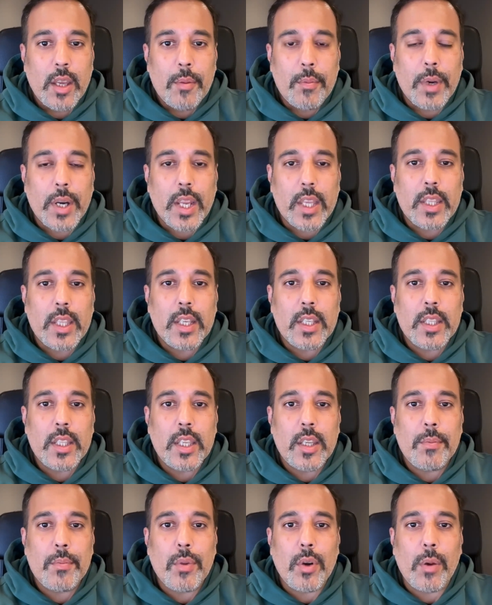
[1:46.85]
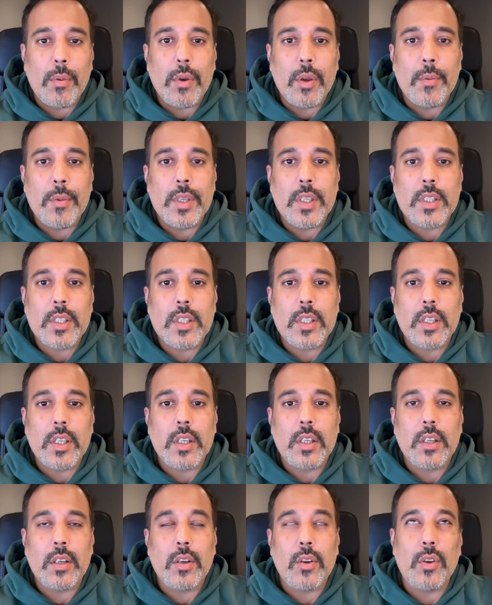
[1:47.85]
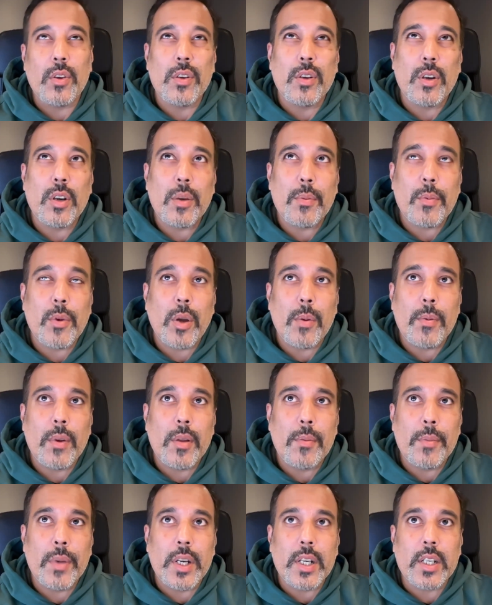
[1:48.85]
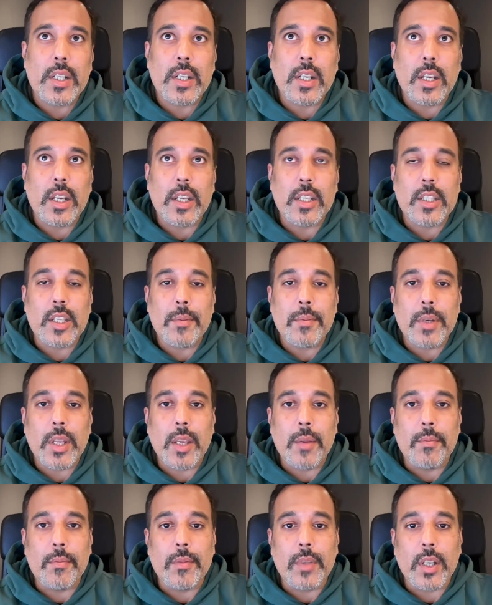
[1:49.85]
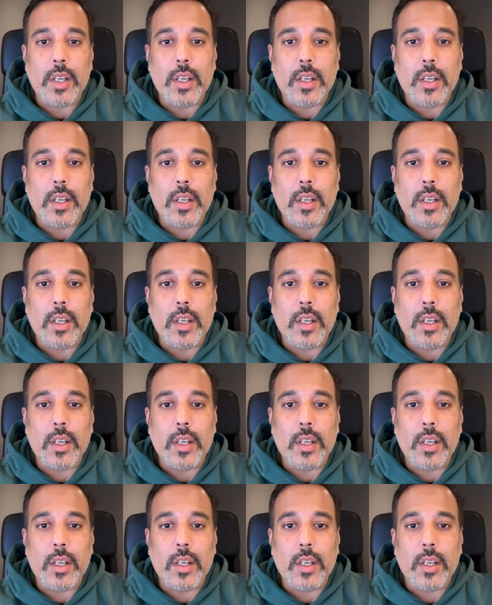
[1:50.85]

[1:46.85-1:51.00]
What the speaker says: but I think the problem is, or not a problem, but sometimes